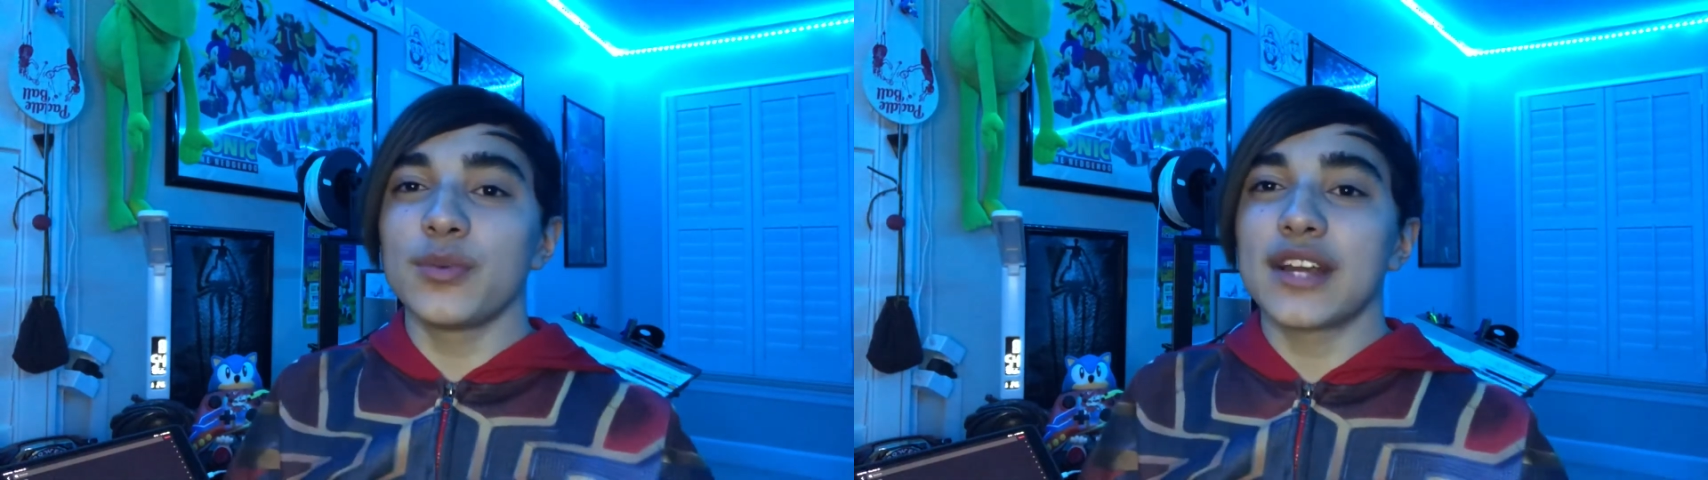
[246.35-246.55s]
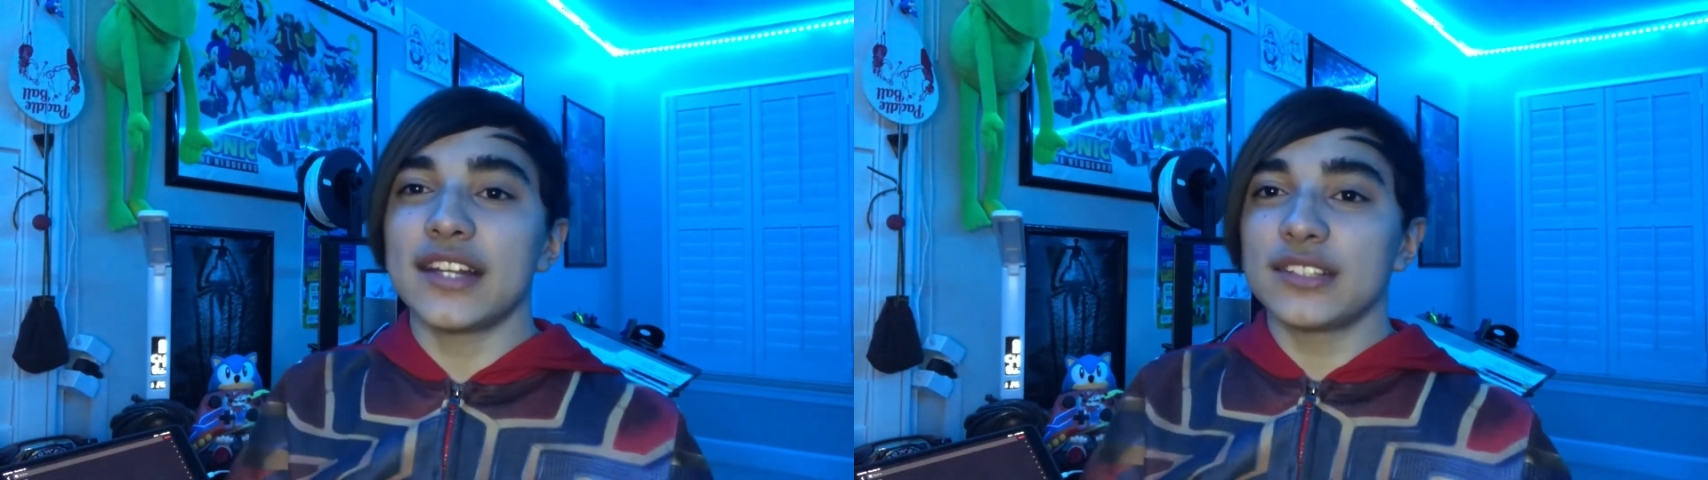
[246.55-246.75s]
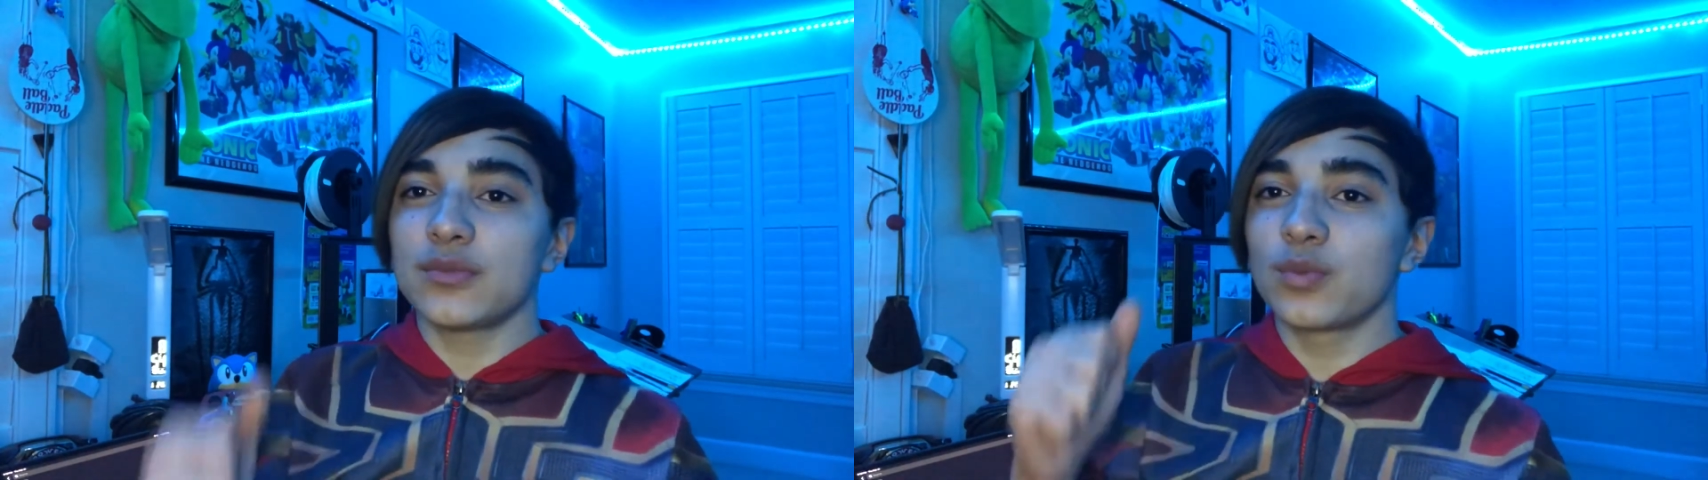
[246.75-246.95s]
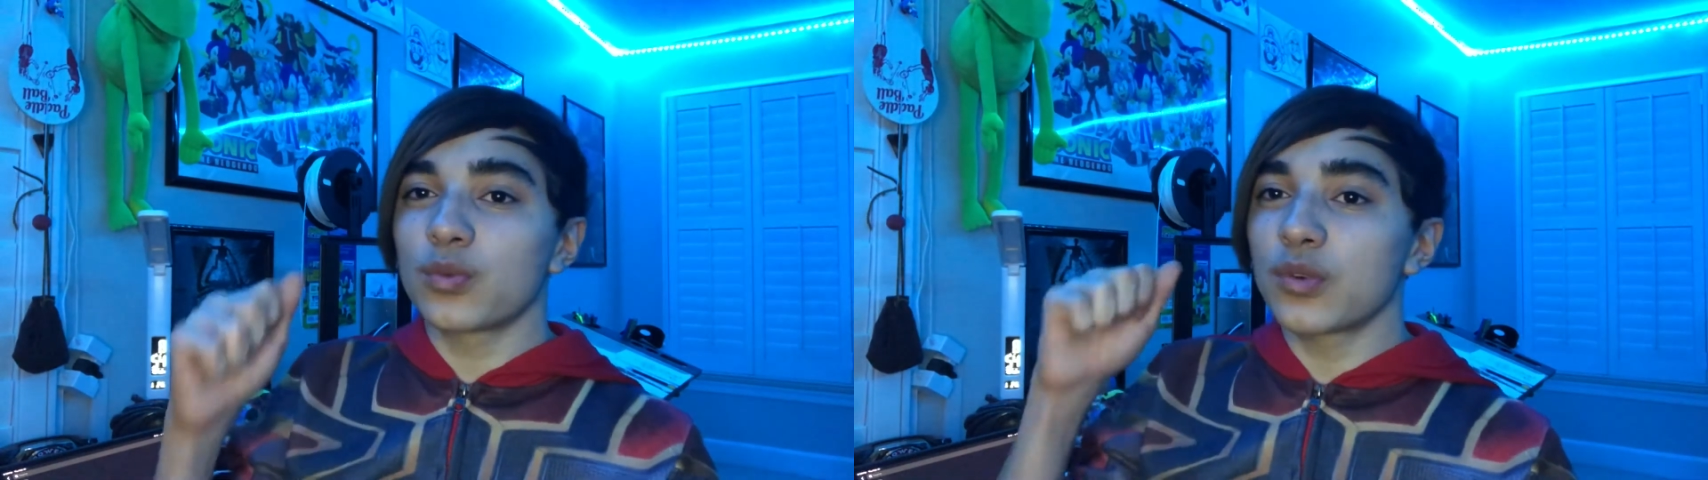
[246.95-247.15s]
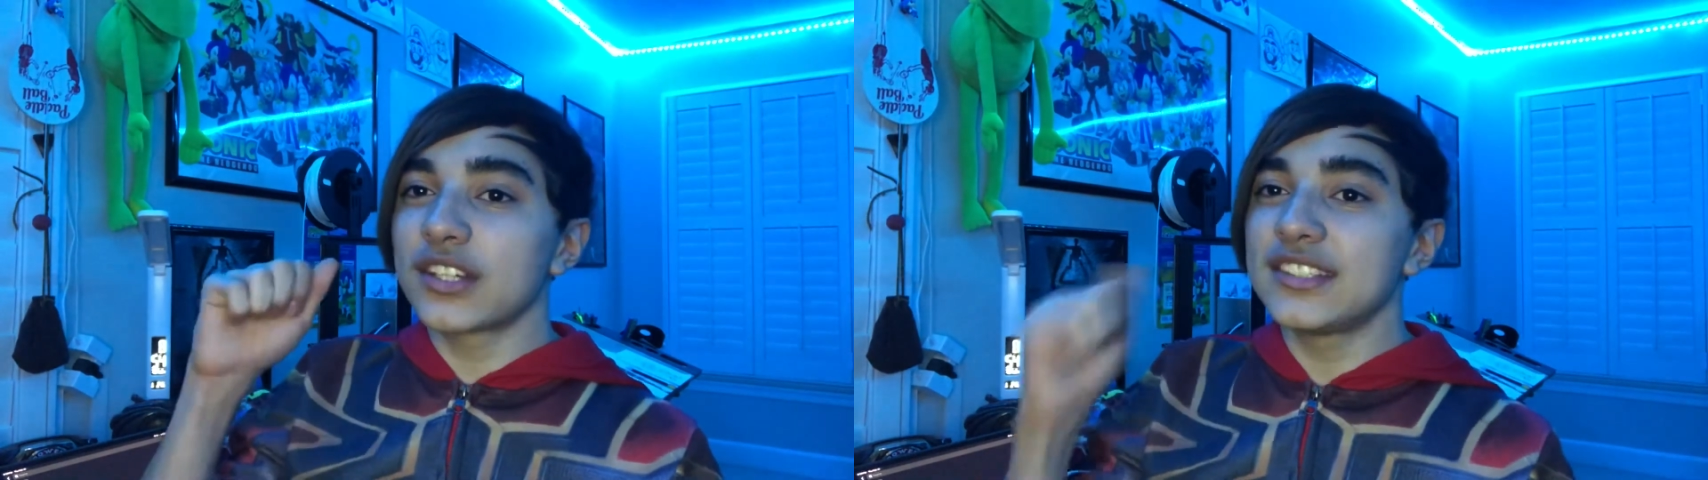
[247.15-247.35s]
We're
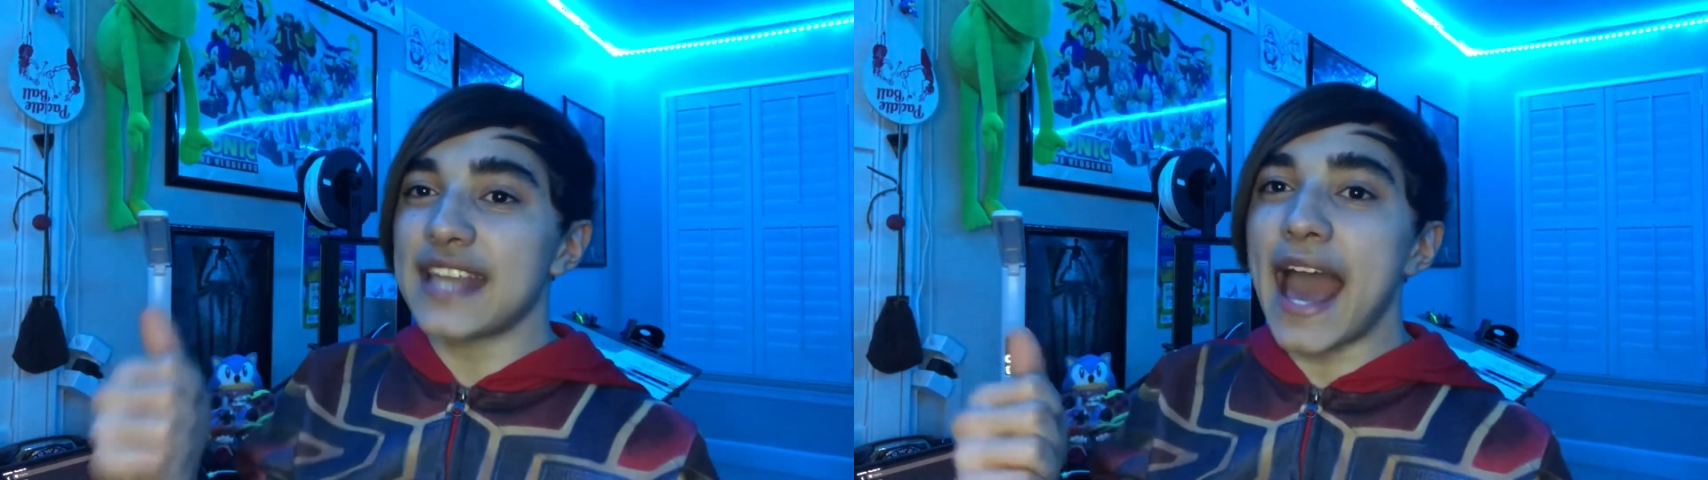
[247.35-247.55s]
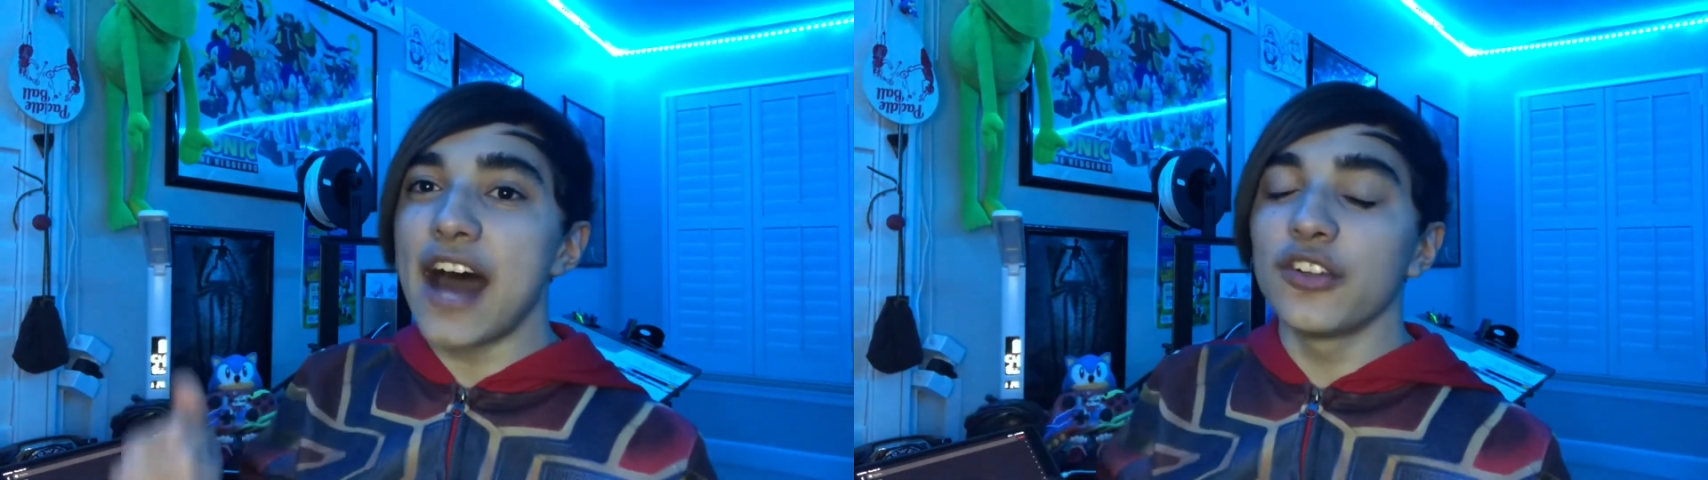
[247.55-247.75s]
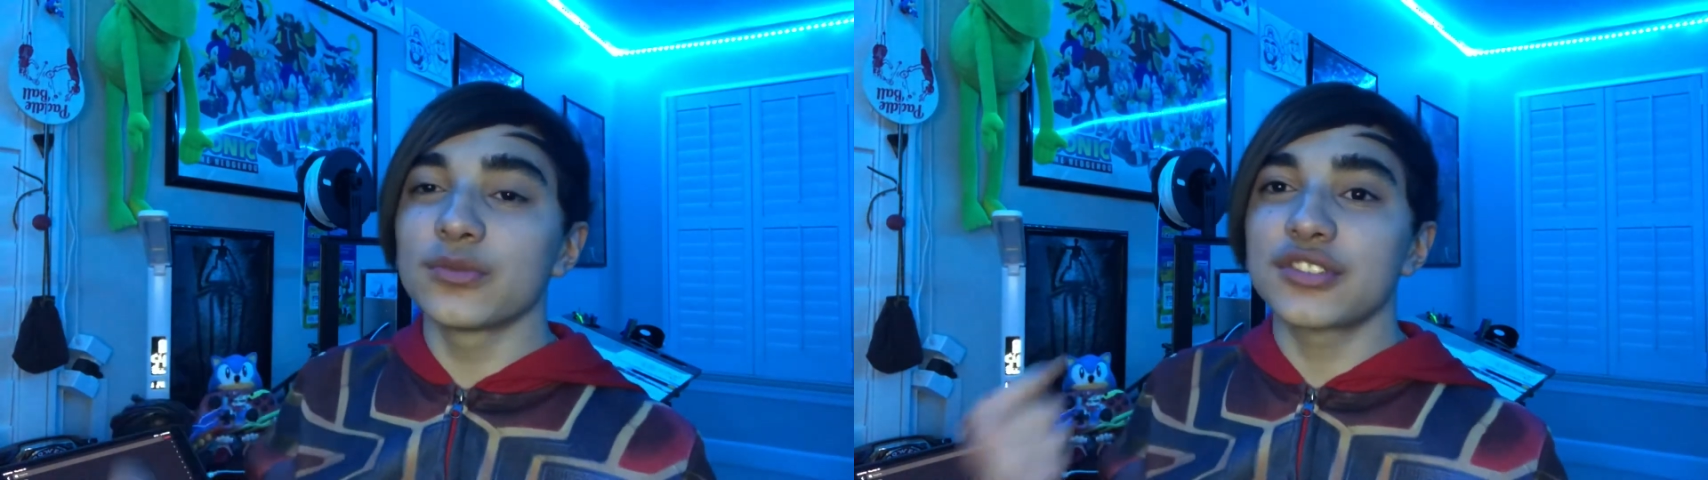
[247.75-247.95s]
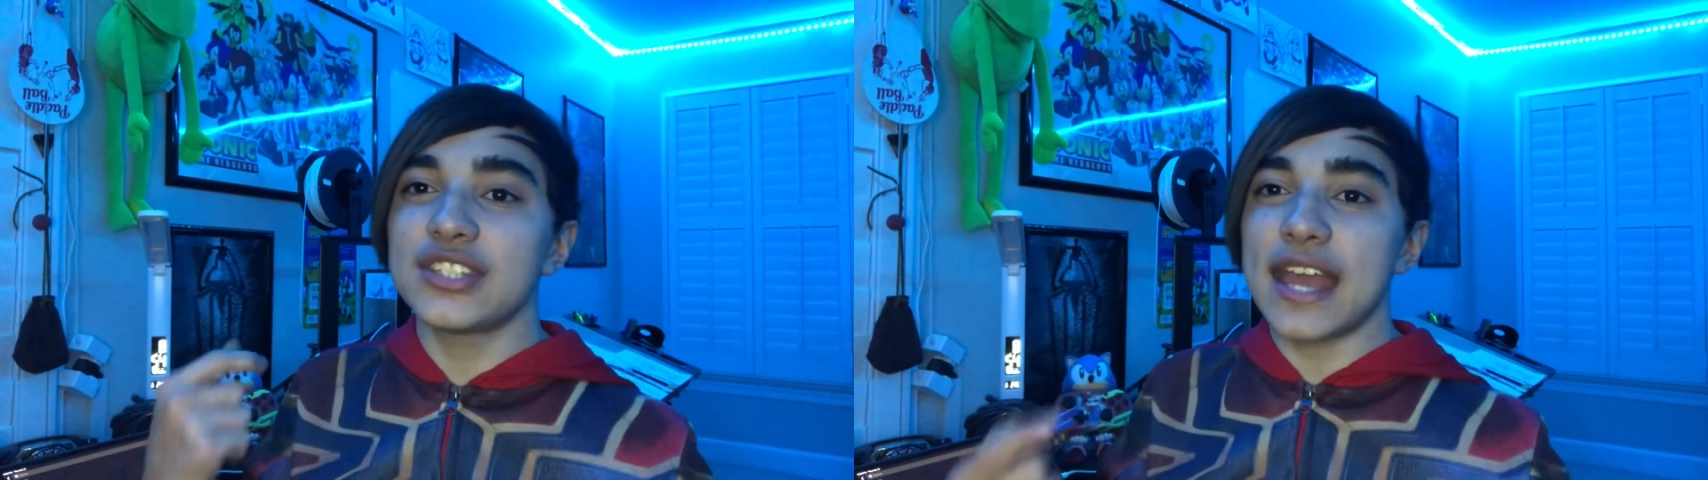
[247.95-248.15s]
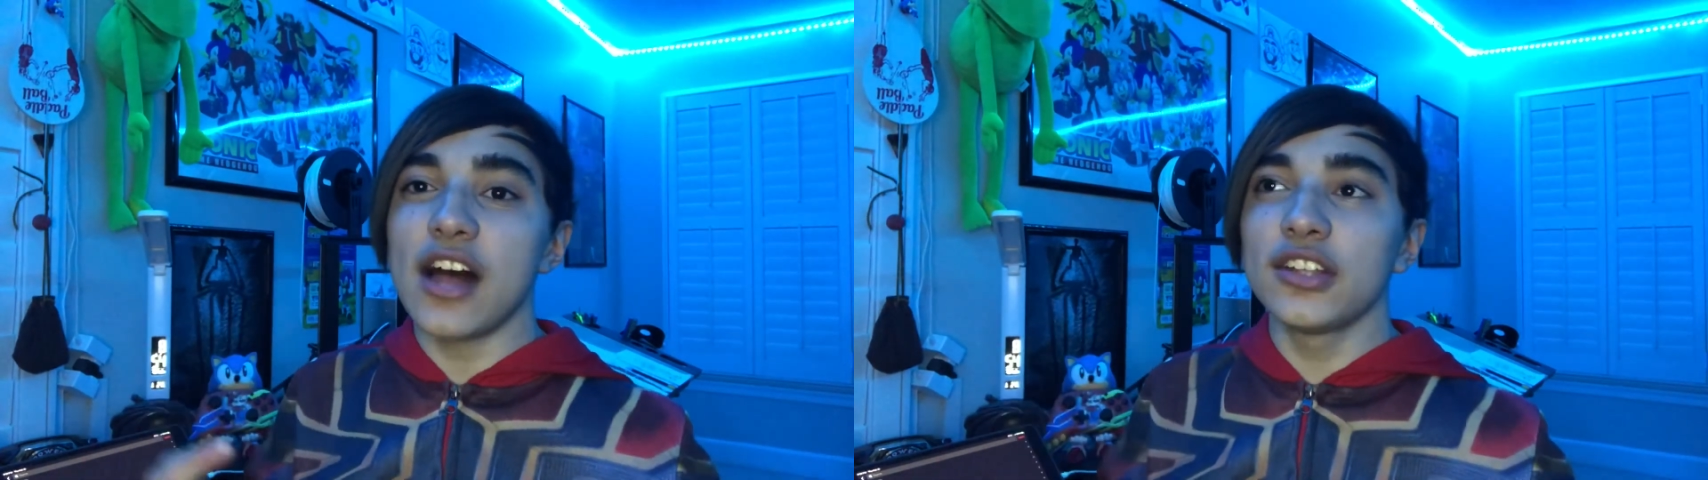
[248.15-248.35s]
gonna see Alan, we're gonna
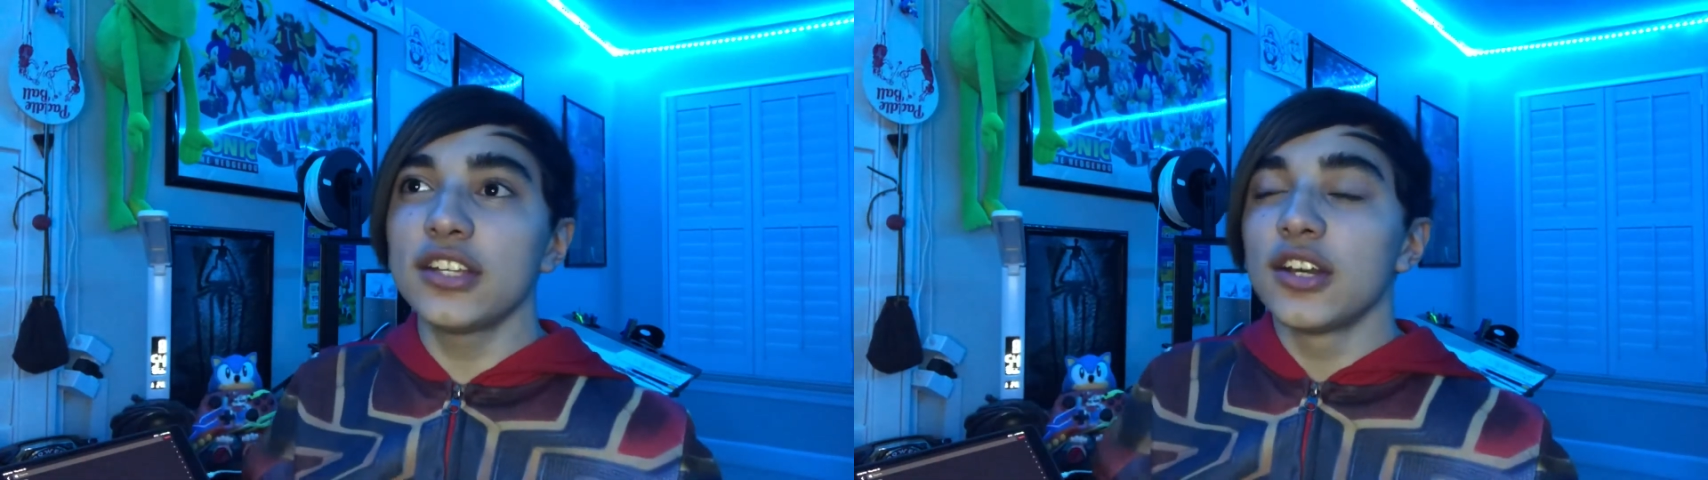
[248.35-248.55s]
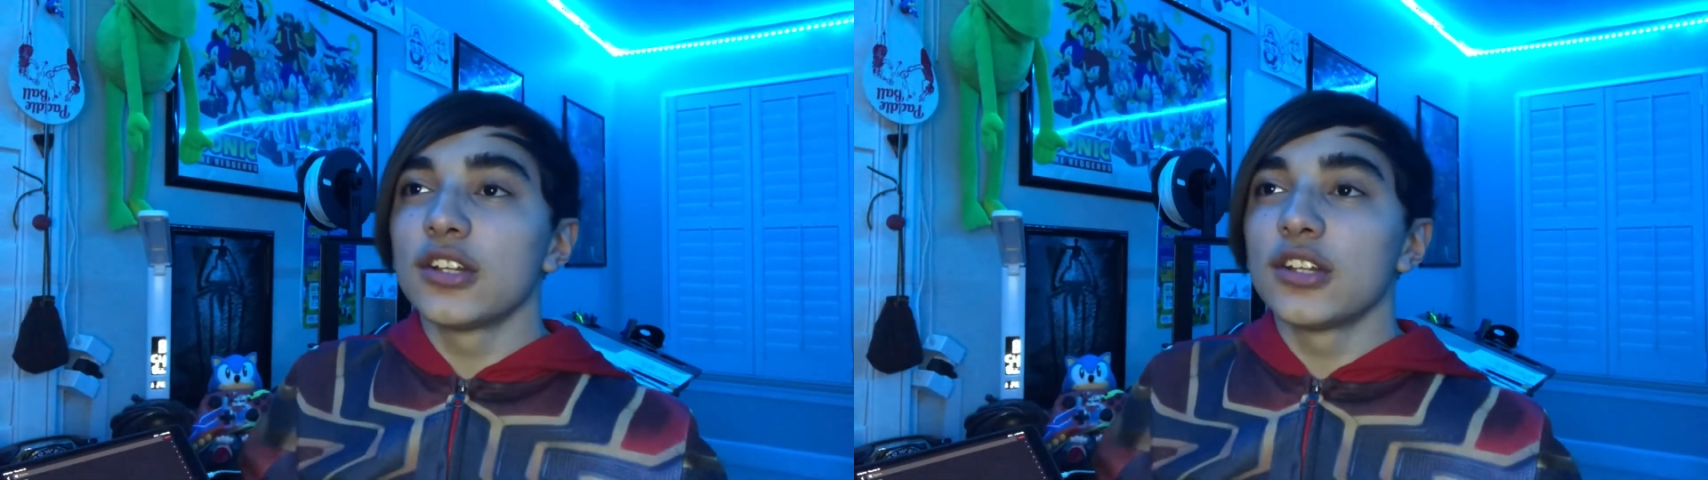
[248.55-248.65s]
see Ellie,